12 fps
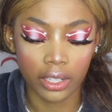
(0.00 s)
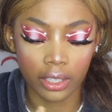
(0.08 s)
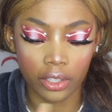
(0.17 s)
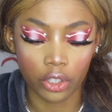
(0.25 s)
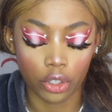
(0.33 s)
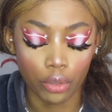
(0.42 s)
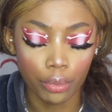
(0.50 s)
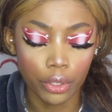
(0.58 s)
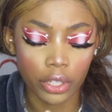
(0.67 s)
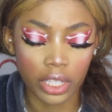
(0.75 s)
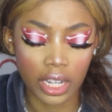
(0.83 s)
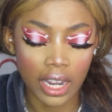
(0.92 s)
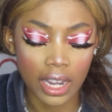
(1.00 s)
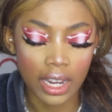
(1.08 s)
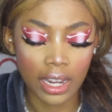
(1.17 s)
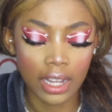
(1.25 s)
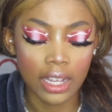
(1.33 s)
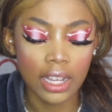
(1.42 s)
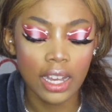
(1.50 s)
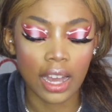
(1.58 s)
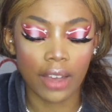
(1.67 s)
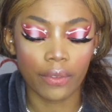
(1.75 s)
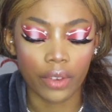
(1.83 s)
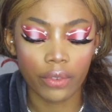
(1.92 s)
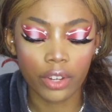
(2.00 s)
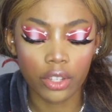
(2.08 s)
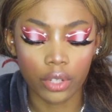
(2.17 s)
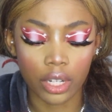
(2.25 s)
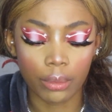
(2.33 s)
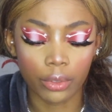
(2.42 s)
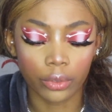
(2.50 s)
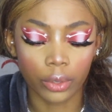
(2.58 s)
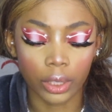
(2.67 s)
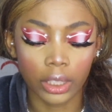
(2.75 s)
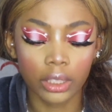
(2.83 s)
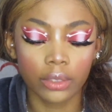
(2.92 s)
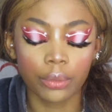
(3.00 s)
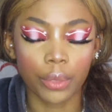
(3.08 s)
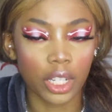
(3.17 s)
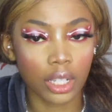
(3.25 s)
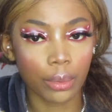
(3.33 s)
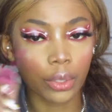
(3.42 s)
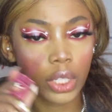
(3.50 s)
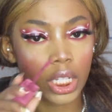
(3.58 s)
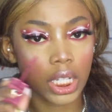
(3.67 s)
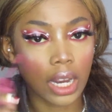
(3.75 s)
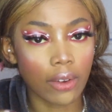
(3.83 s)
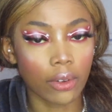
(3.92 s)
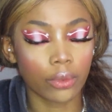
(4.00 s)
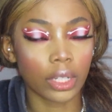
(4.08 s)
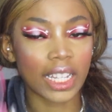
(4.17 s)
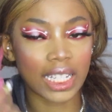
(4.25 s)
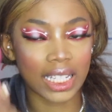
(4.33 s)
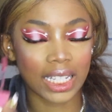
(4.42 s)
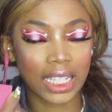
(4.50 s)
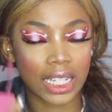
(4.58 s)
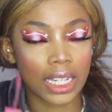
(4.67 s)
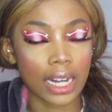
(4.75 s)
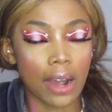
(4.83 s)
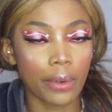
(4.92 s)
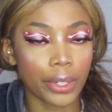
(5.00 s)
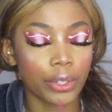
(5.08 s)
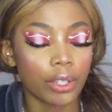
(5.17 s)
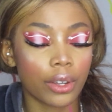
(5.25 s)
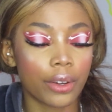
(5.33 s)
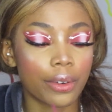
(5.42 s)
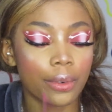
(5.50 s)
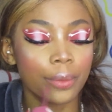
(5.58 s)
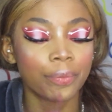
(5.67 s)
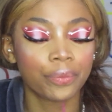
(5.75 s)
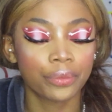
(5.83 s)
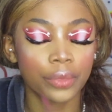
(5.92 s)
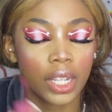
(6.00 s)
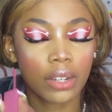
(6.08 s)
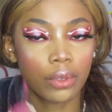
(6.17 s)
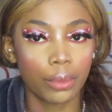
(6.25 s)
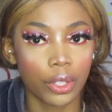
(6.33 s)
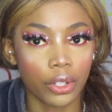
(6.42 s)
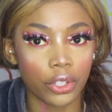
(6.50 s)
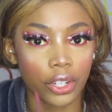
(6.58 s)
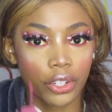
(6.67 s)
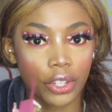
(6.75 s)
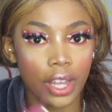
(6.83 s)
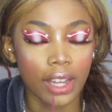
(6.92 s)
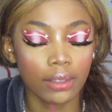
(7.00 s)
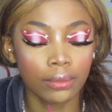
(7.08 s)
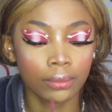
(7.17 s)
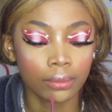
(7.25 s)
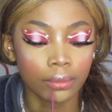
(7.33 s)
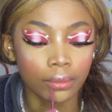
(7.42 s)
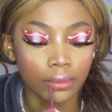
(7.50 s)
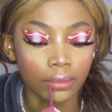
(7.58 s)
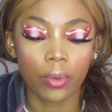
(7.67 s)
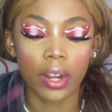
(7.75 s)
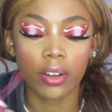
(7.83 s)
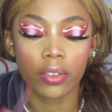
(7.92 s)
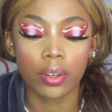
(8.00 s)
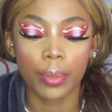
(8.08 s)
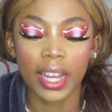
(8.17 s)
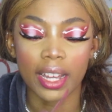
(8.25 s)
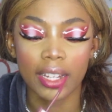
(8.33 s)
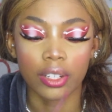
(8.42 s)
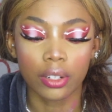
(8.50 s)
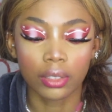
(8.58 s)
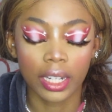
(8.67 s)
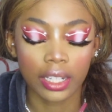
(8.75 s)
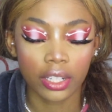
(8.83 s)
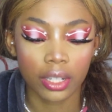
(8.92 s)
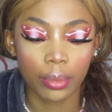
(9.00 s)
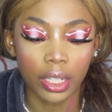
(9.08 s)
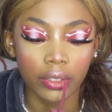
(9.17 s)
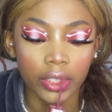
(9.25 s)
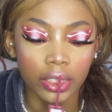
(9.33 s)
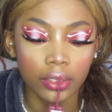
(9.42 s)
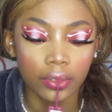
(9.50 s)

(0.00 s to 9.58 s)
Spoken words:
Super Stay. I've never used it before, but it's supposed to stay on for like 16 hours, so we'll be the judge of that. Right off the bat, I don't like the smell of it.